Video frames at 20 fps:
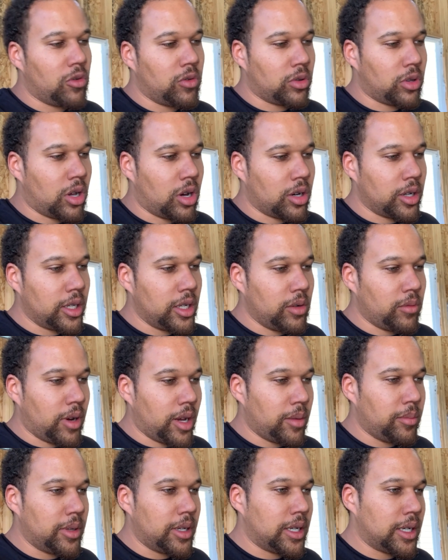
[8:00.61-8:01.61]
along anyway
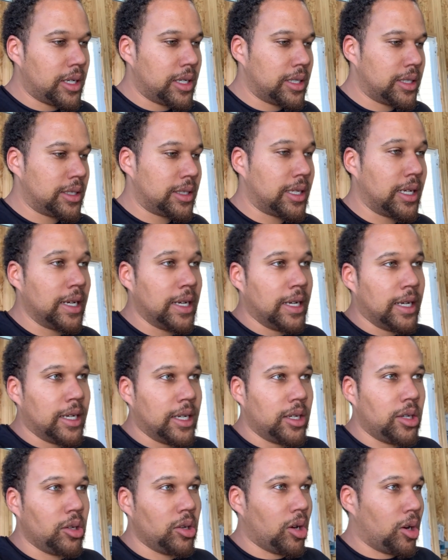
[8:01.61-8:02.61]
because,
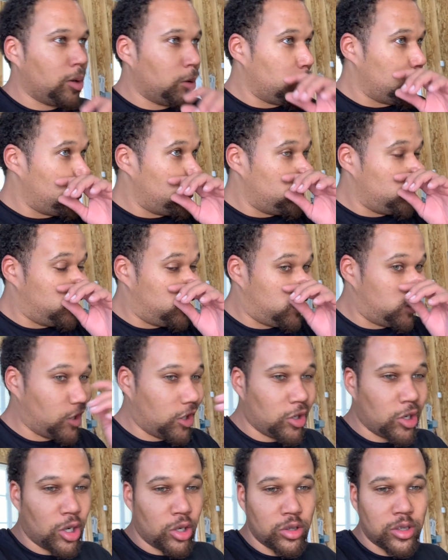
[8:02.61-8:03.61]
you know, the show
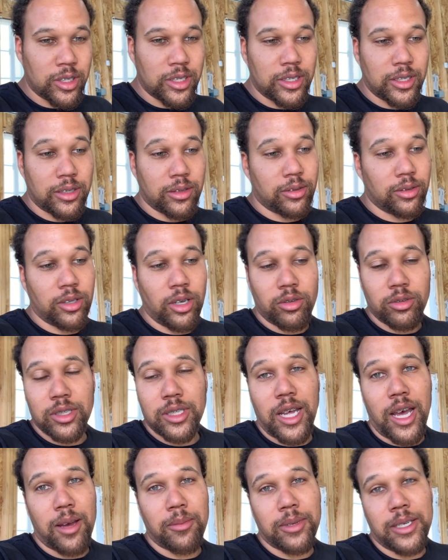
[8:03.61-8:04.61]
don't
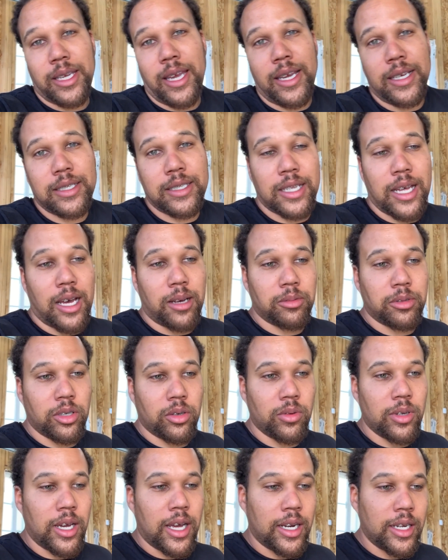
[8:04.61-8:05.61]
stop. It can't stop. So
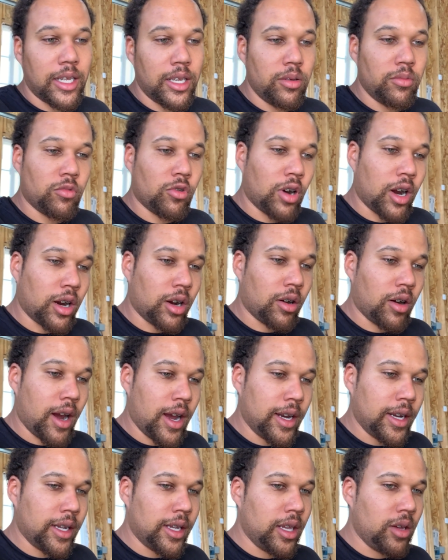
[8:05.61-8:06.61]
we gotta keep
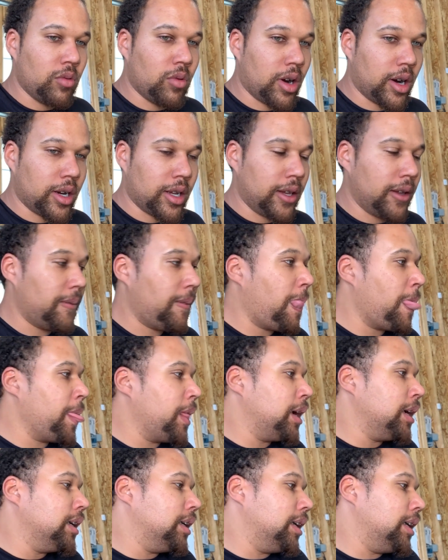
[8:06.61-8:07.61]
grinding, keep working,
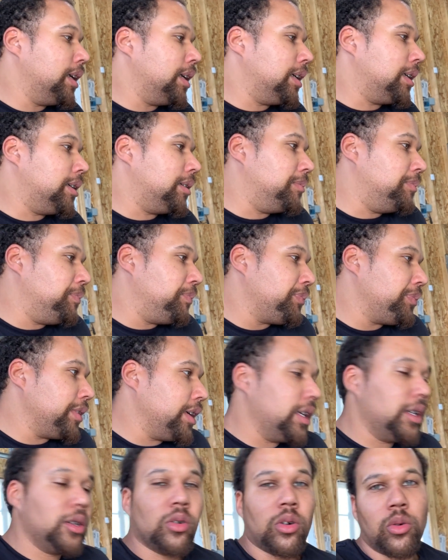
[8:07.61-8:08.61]
and
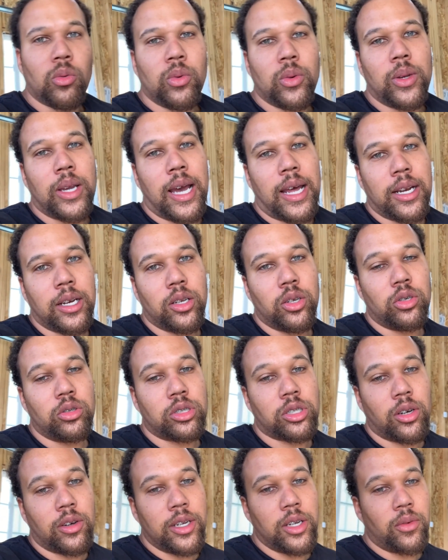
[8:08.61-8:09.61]
doing what we gotta do.
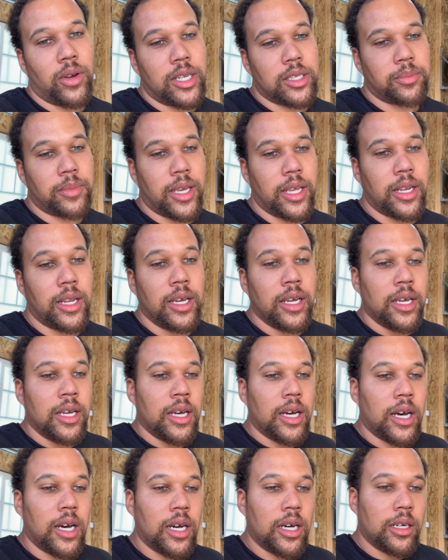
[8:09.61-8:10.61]
So anyways, man,
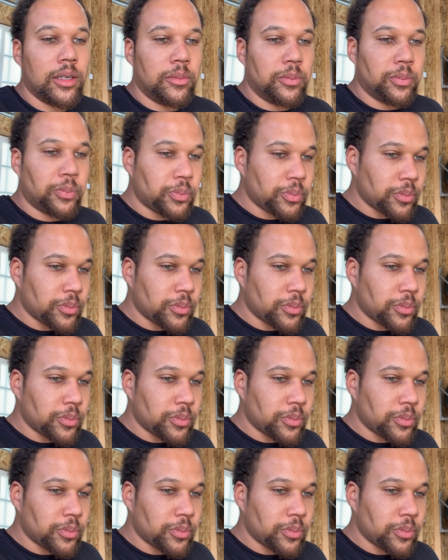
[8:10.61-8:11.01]
I'm